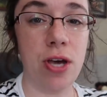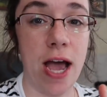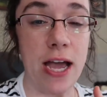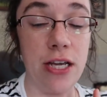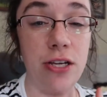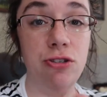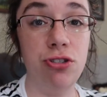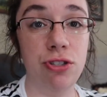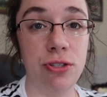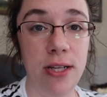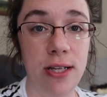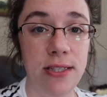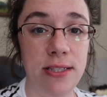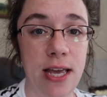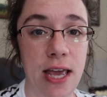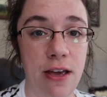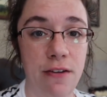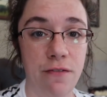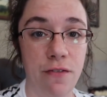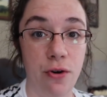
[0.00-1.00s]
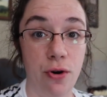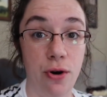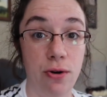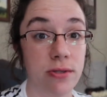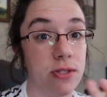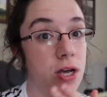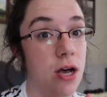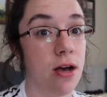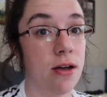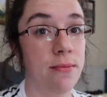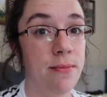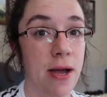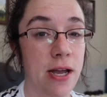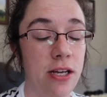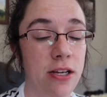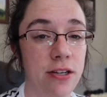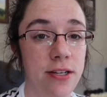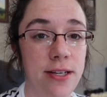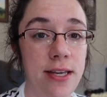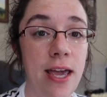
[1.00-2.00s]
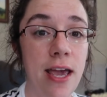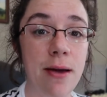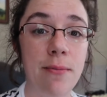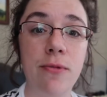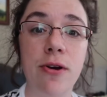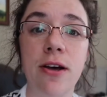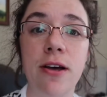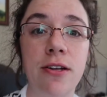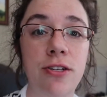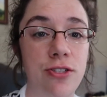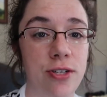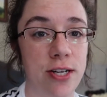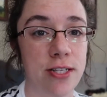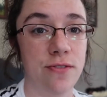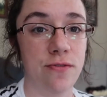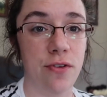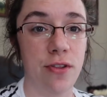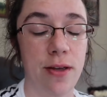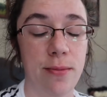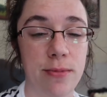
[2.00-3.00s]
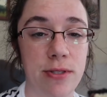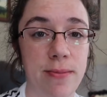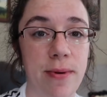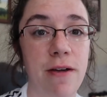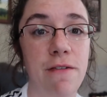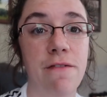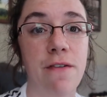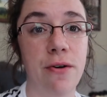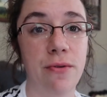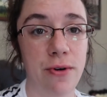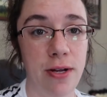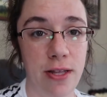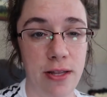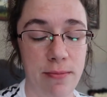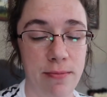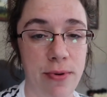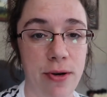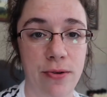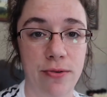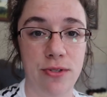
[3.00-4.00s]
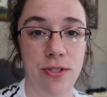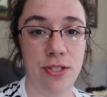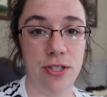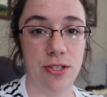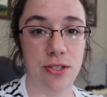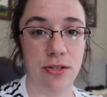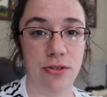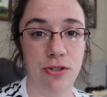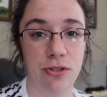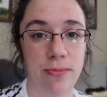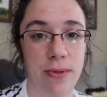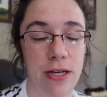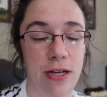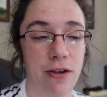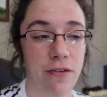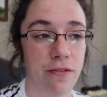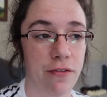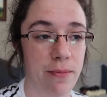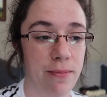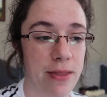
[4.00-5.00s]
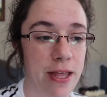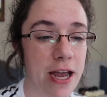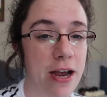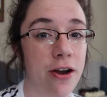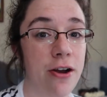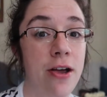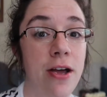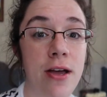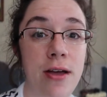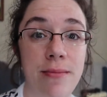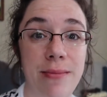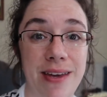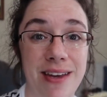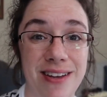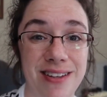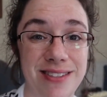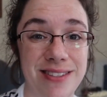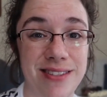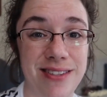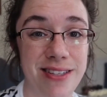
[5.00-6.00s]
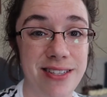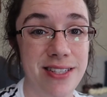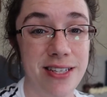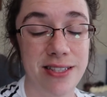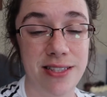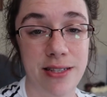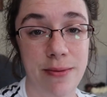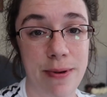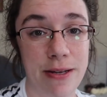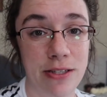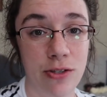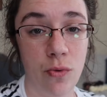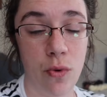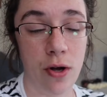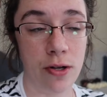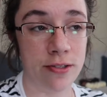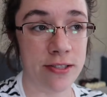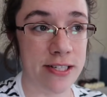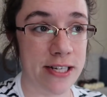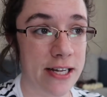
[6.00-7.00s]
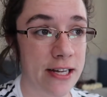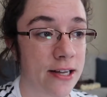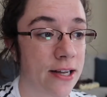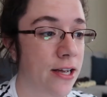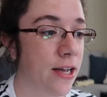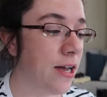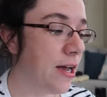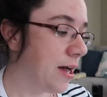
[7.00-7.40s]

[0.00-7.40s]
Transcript: usually take photos on my good camera, transfer them to my phone, and then post to social media from there because this has the best quality.